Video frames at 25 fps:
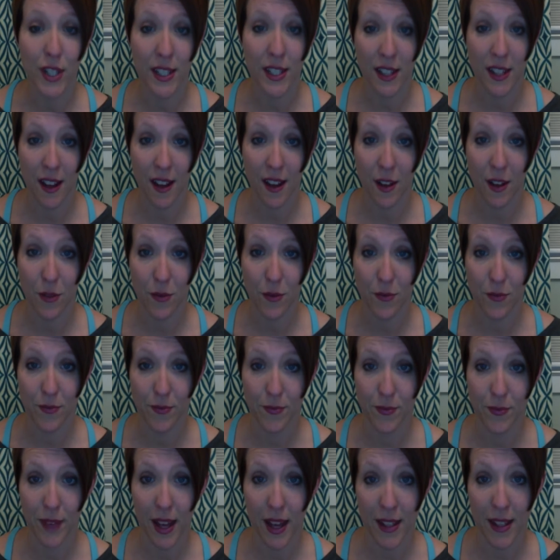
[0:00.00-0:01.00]
day
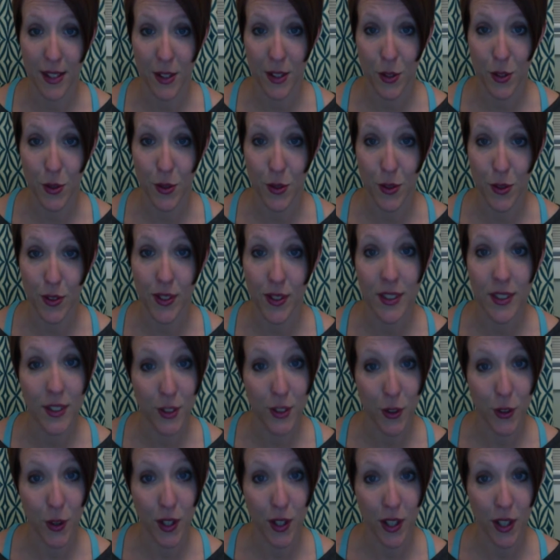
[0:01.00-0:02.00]
at school
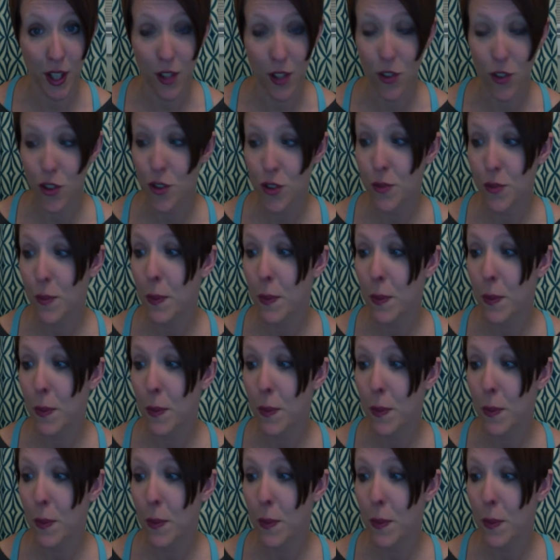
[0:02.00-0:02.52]
during lunch,